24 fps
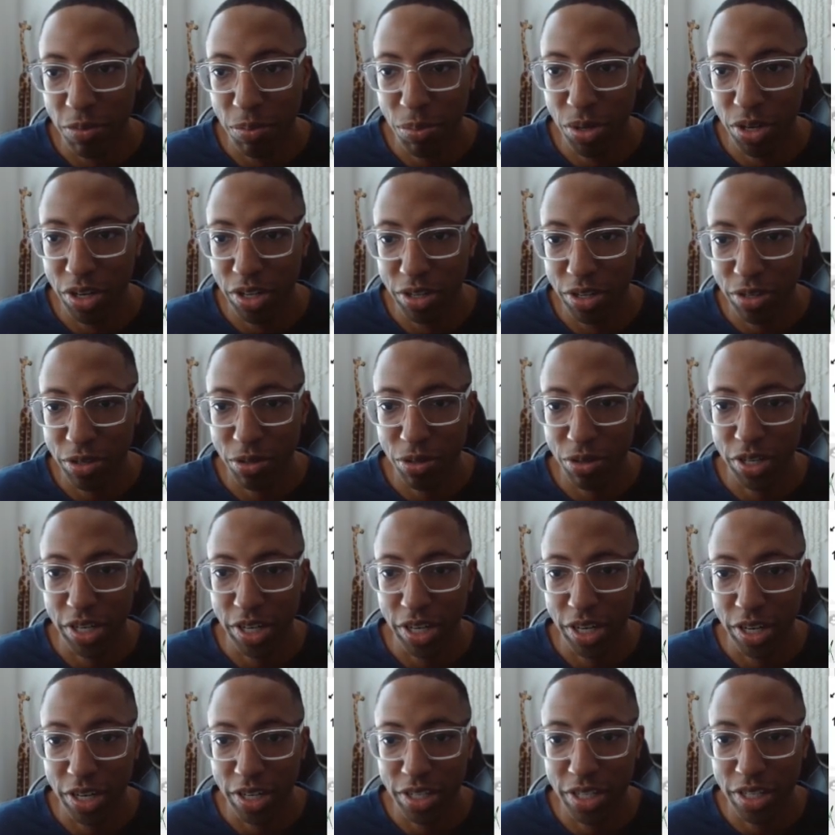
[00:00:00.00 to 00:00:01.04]
putting
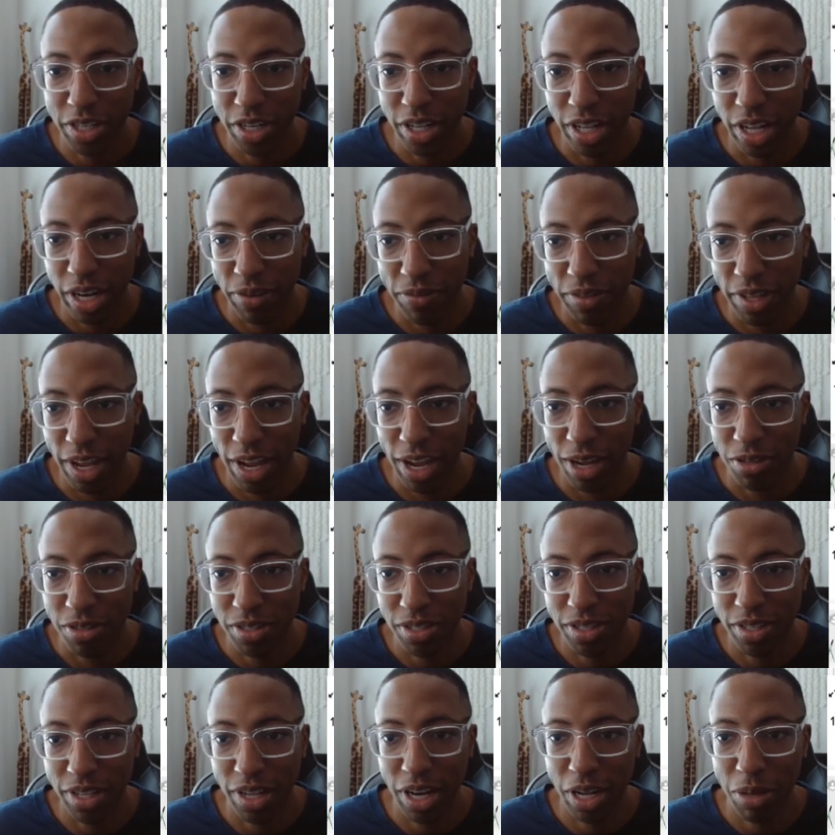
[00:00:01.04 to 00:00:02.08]
courtyards in a lot of the houses
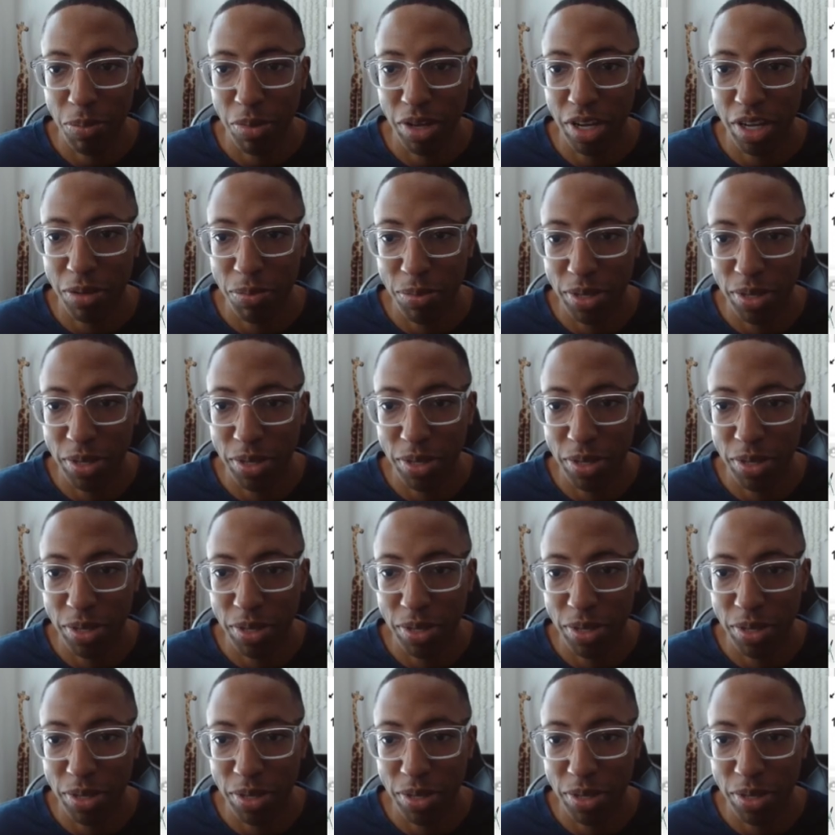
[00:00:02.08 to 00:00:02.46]
that I make,